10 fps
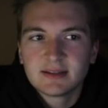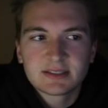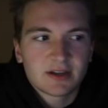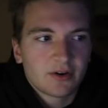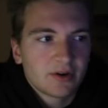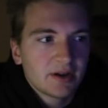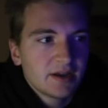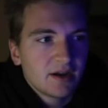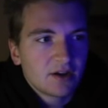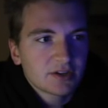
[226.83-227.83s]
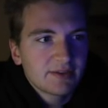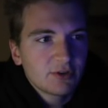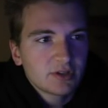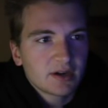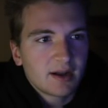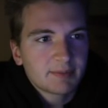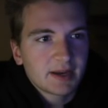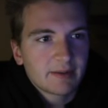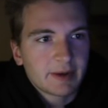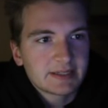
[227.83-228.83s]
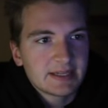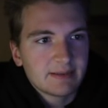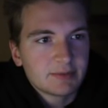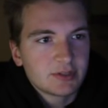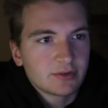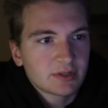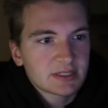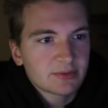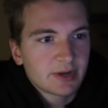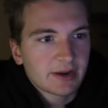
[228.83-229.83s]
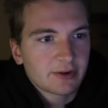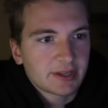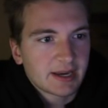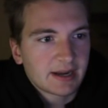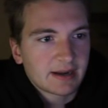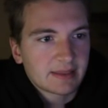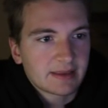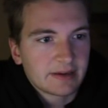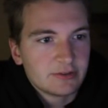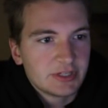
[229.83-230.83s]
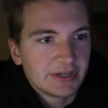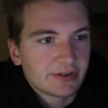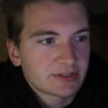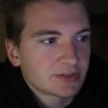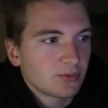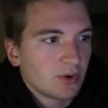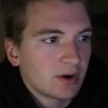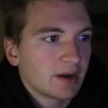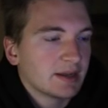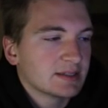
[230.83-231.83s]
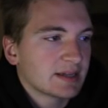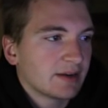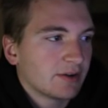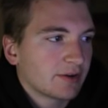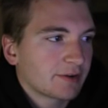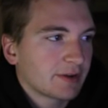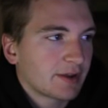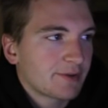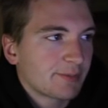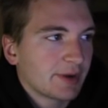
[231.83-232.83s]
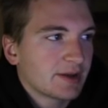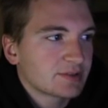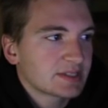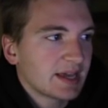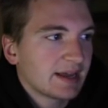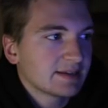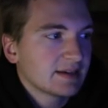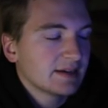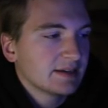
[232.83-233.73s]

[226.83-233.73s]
So, I'll give you a little update on my team too. It looks like we're not really getting anything. Eugenio Suarez, I don't know how you pronounce that.